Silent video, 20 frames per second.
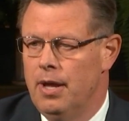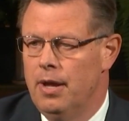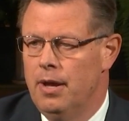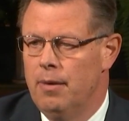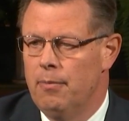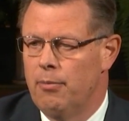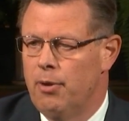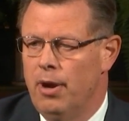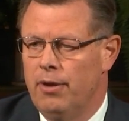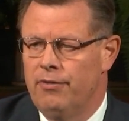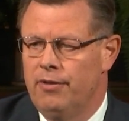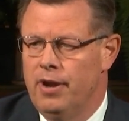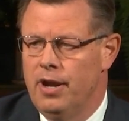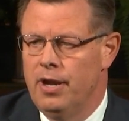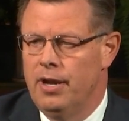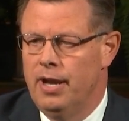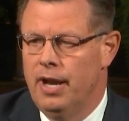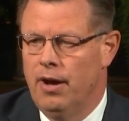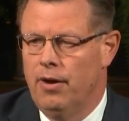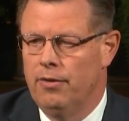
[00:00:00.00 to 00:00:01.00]
President
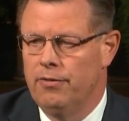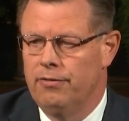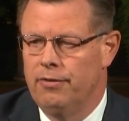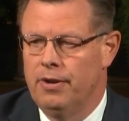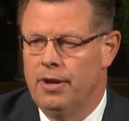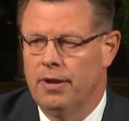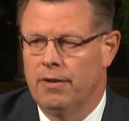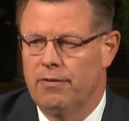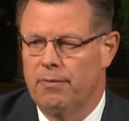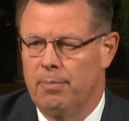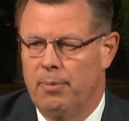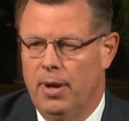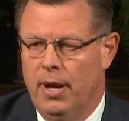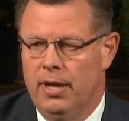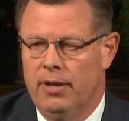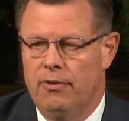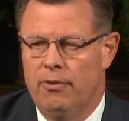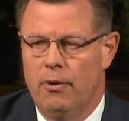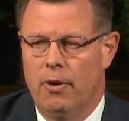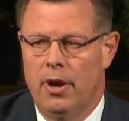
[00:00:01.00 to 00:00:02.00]
Nelson
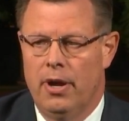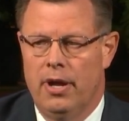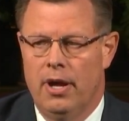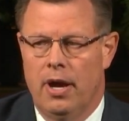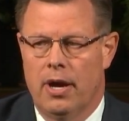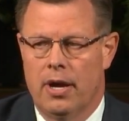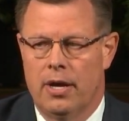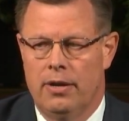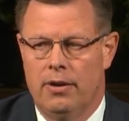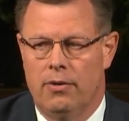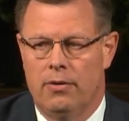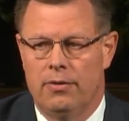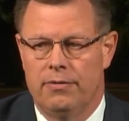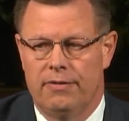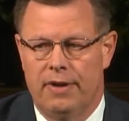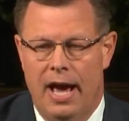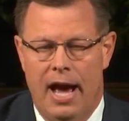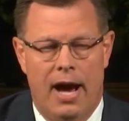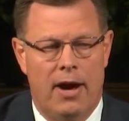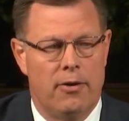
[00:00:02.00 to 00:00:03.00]
explained to our young adults
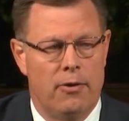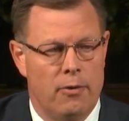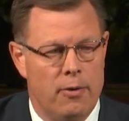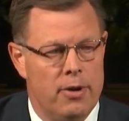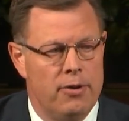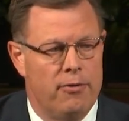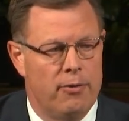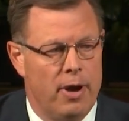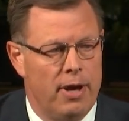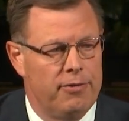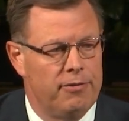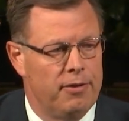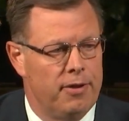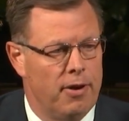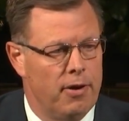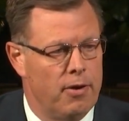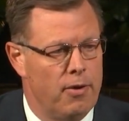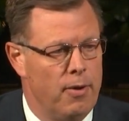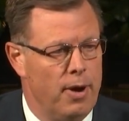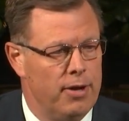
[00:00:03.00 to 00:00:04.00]
how to address their
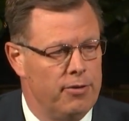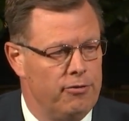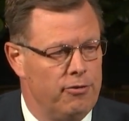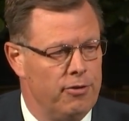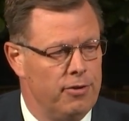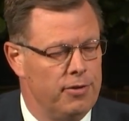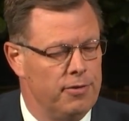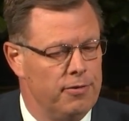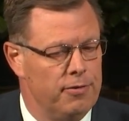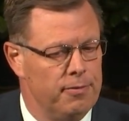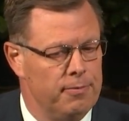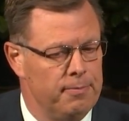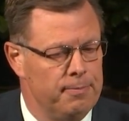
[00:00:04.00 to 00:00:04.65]
questions.